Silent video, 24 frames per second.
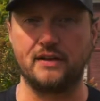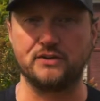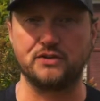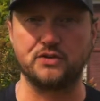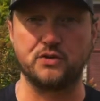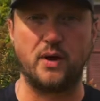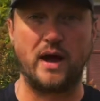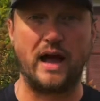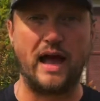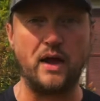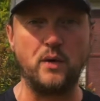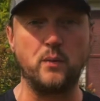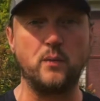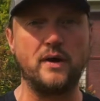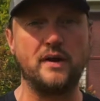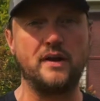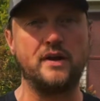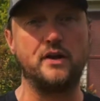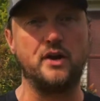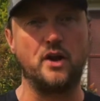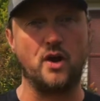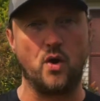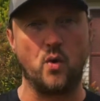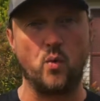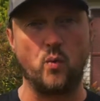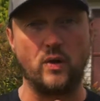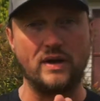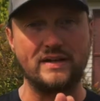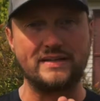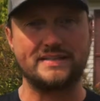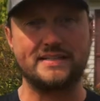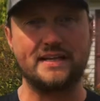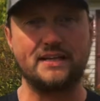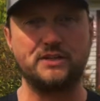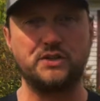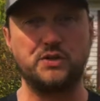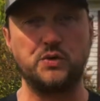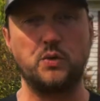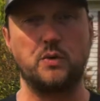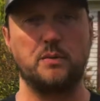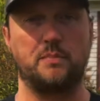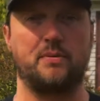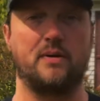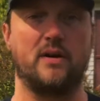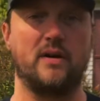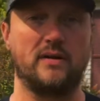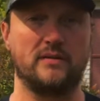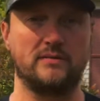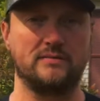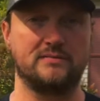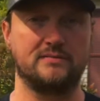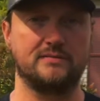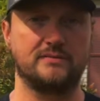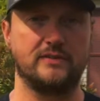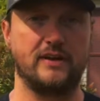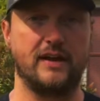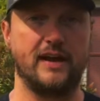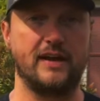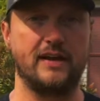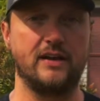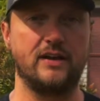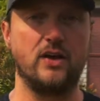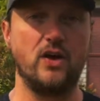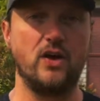So I want to know what sets you apart, right?